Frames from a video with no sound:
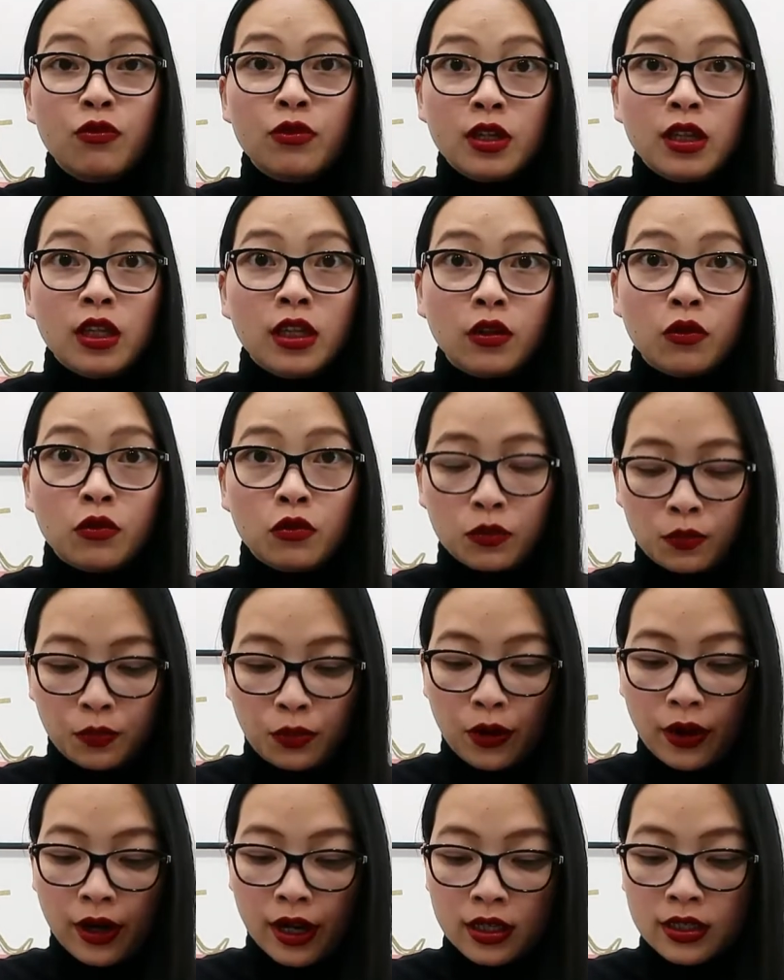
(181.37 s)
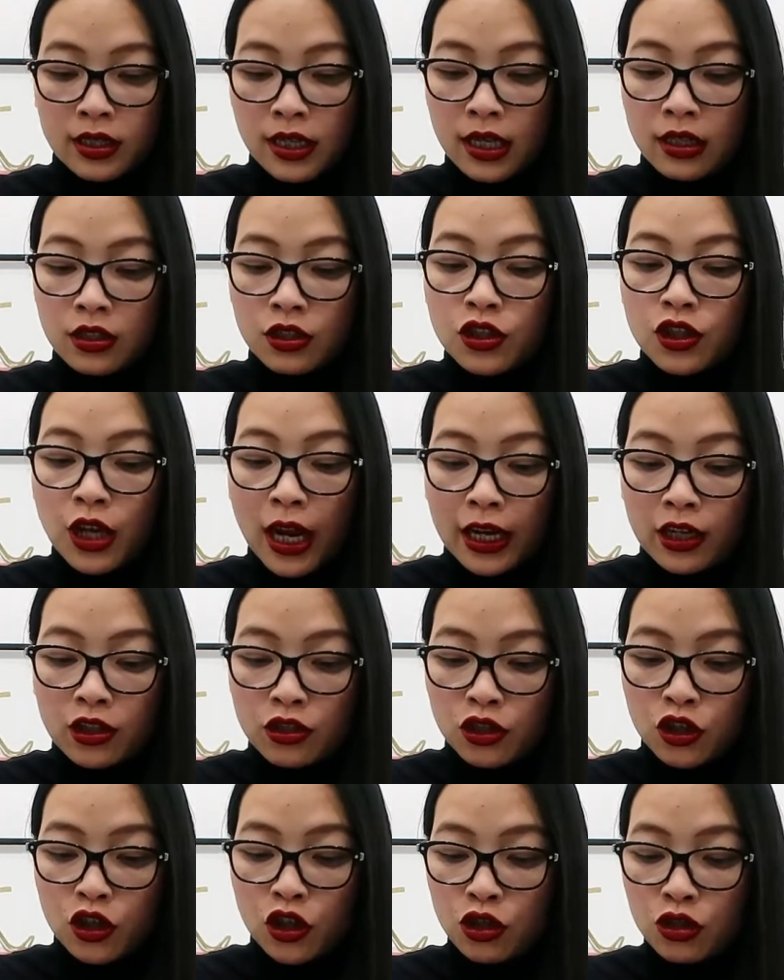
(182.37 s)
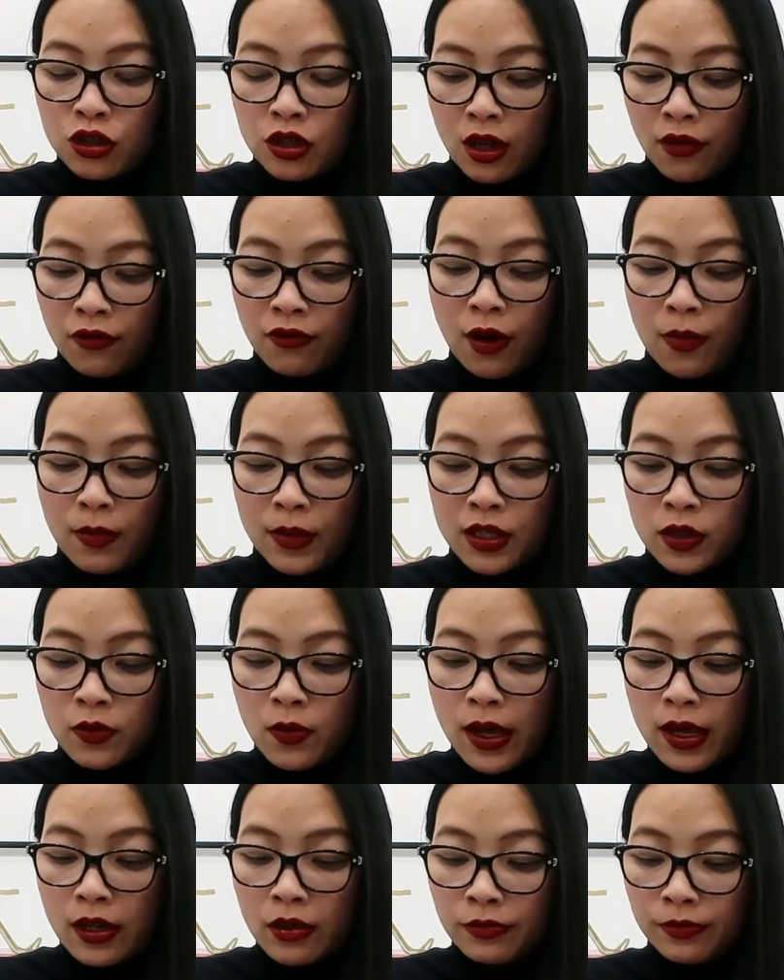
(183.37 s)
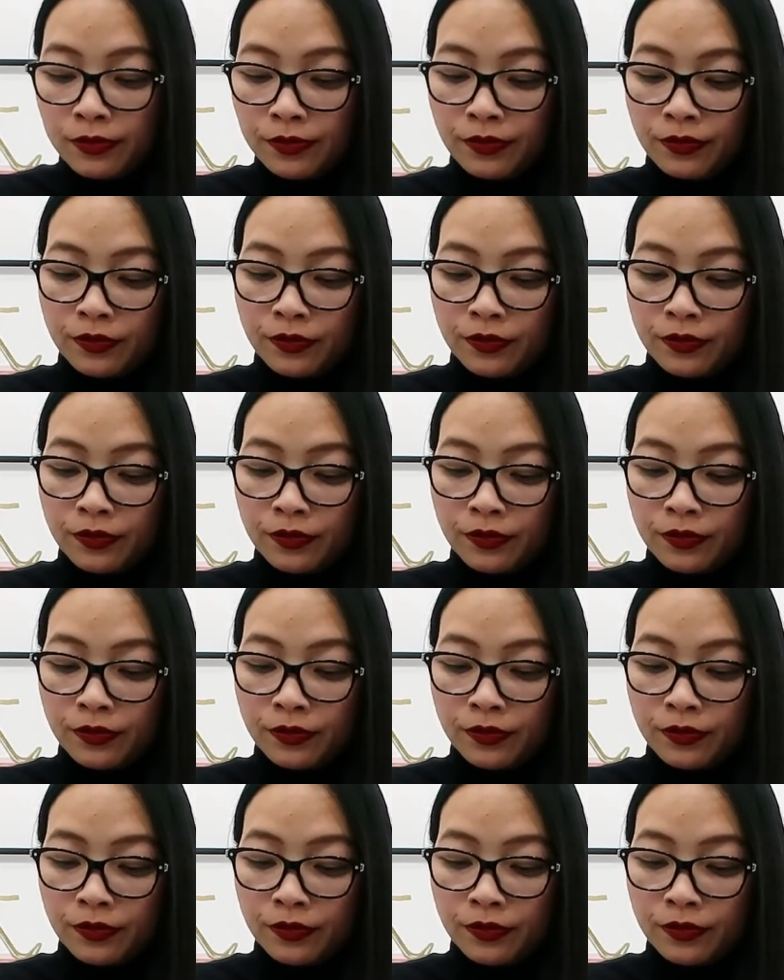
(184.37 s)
really good products and shade to choose from as well.